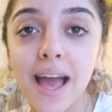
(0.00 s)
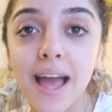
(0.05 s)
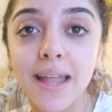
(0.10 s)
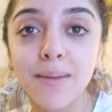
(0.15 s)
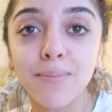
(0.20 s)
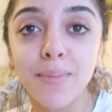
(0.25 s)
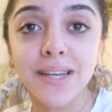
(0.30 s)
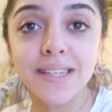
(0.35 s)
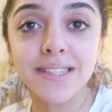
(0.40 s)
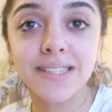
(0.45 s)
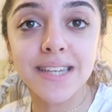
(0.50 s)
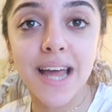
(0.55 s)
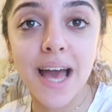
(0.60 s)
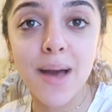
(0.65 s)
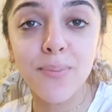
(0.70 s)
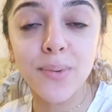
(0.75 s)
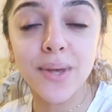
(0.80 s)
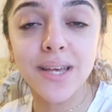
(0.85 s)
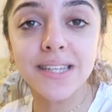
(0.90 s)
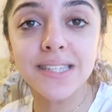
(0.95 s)
and my
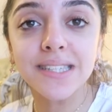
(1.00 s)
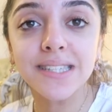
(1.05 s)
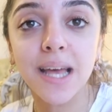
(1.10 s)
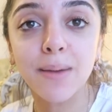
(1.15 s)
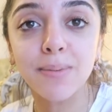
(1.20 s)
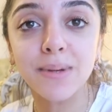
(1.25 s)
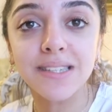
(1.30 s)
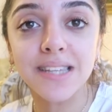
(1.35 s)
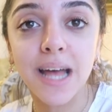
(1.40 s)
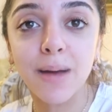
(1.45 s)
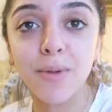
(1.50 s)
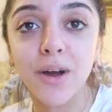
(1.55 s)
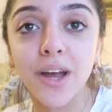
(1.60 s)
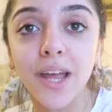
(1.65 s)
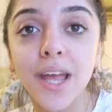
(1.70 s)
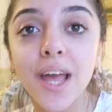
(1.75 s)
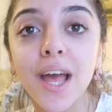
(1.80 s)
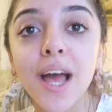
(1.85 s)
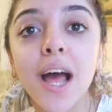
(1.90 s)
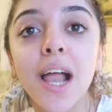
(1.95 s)
Snap is
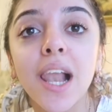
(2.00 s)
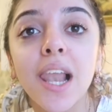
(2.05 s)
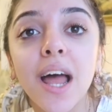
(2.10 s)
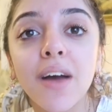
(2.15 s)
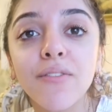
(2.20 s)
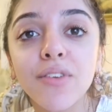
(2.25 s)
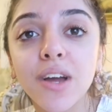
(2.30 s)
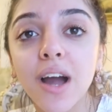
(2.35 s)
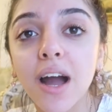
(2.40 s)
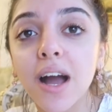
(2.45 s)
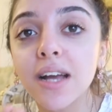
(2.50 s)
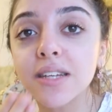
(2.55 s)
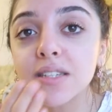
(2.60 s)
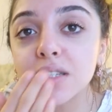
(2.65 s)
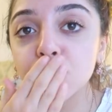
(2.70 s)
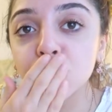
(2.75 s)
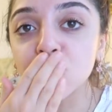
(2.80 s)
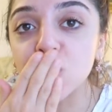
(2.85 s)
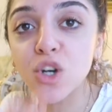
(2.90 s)
seppisamai. Love you guys.